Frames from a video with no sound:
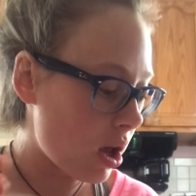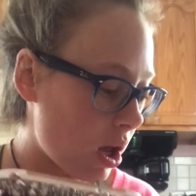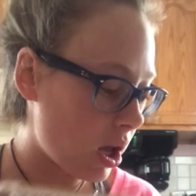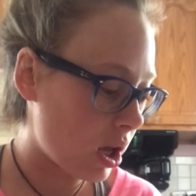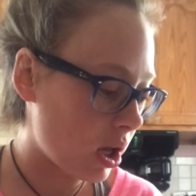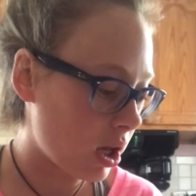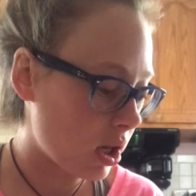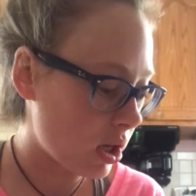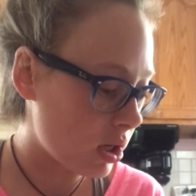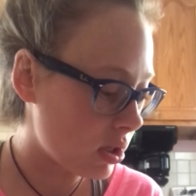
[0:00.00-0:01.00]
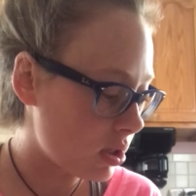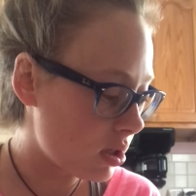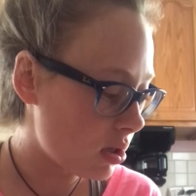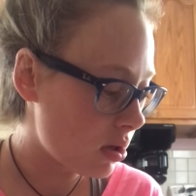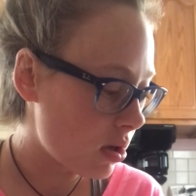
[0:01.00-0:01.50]
And
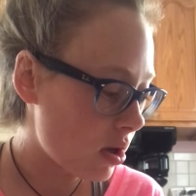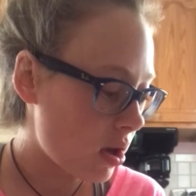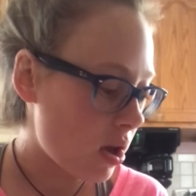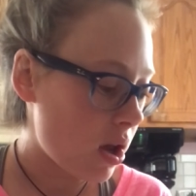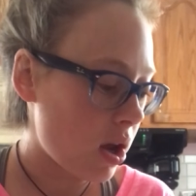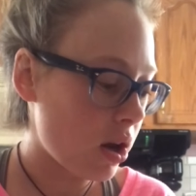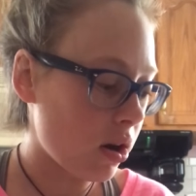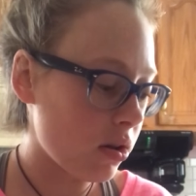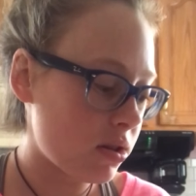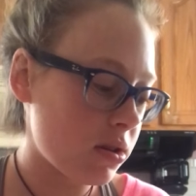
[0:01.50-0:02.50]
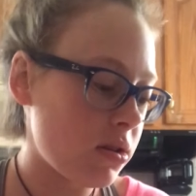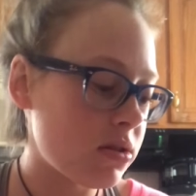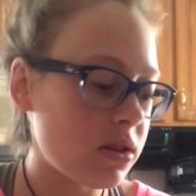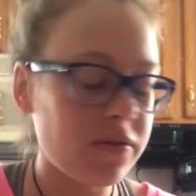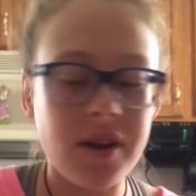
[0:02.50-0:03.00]
it also
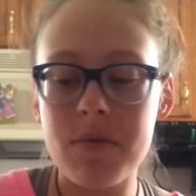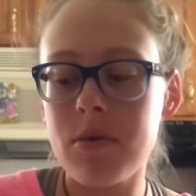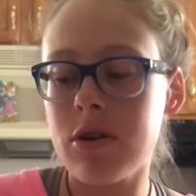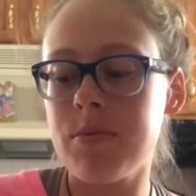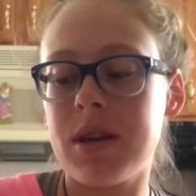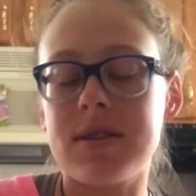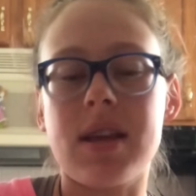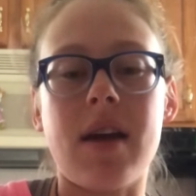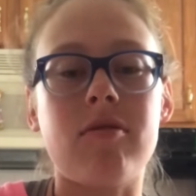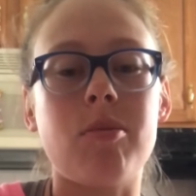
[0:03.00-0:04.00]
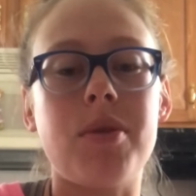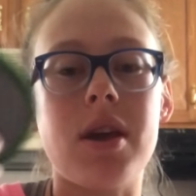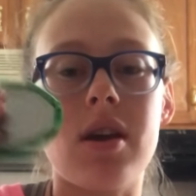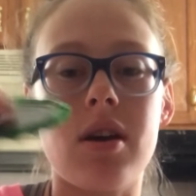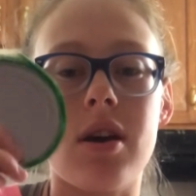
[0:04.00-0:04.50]
uses fine motor because they have to
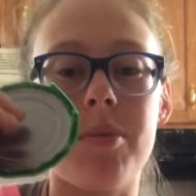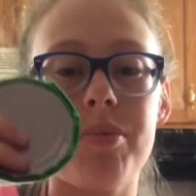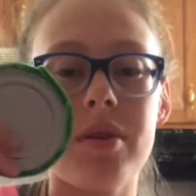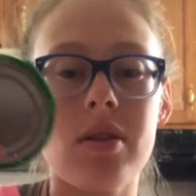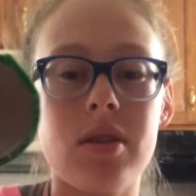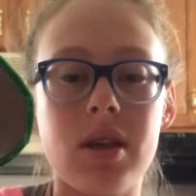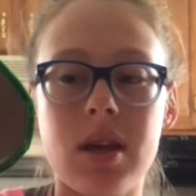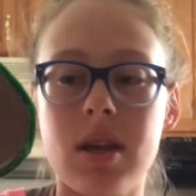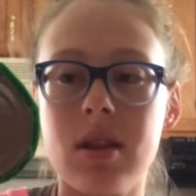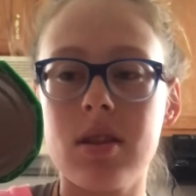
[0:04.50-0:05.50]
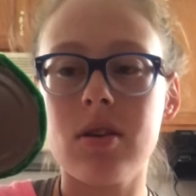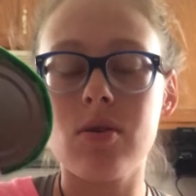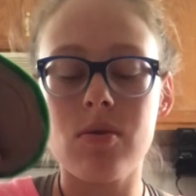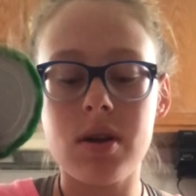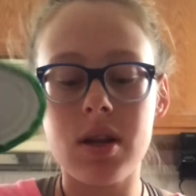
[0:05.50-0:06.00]
pick up the
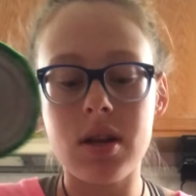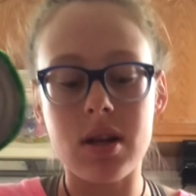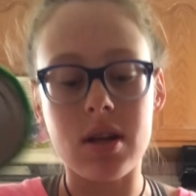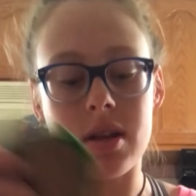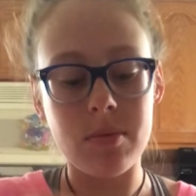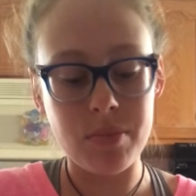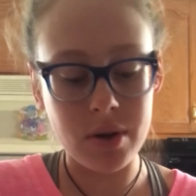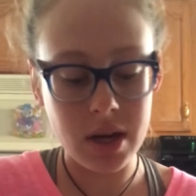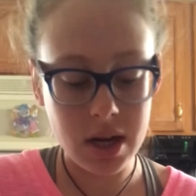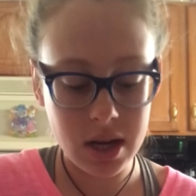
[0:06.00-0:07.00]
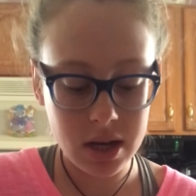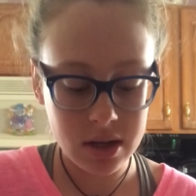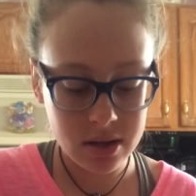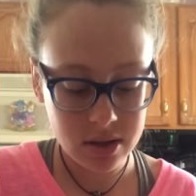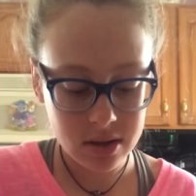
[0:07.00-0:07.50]
coin and put it in.
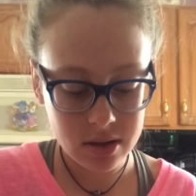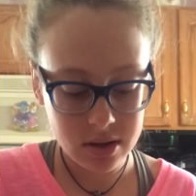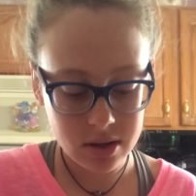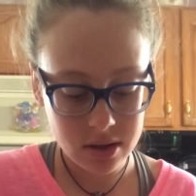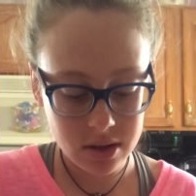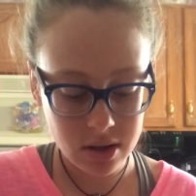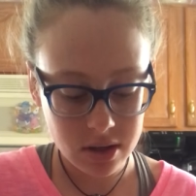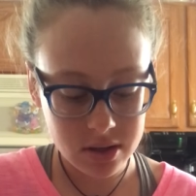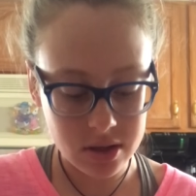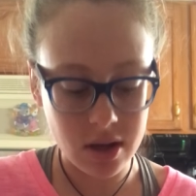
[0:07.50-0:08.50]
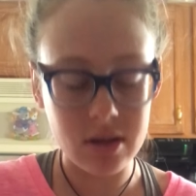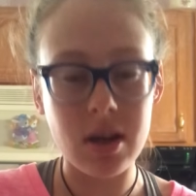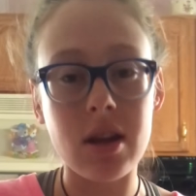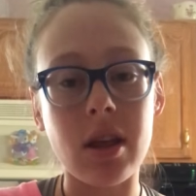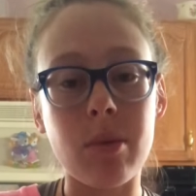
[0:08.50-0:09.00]
So you have to
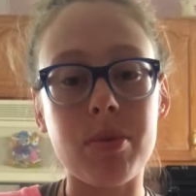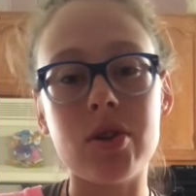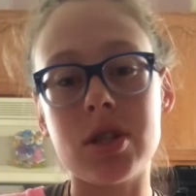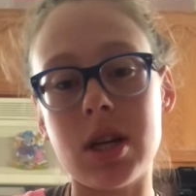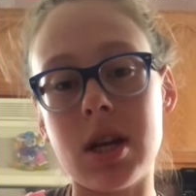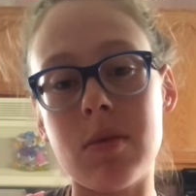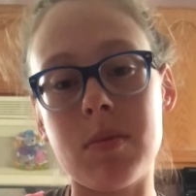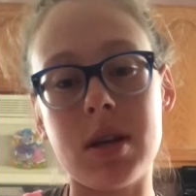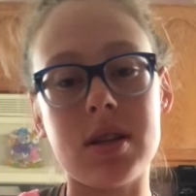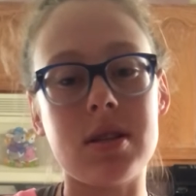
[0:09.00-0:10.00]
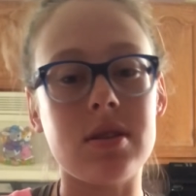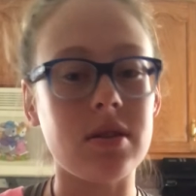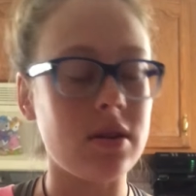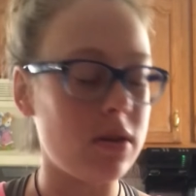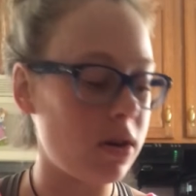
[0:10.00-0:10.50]
kind of like push it in because it's a
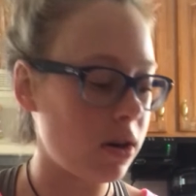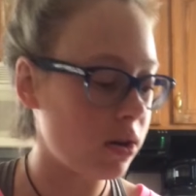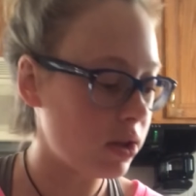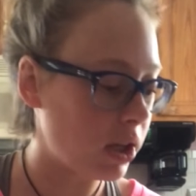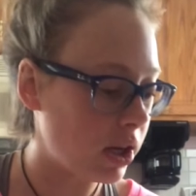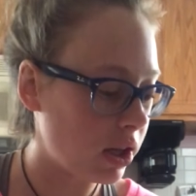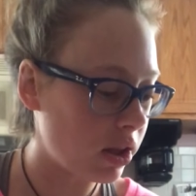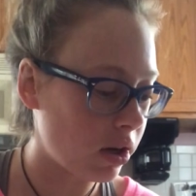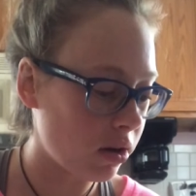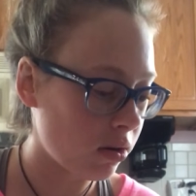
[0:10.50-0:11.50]
little hard to get in there.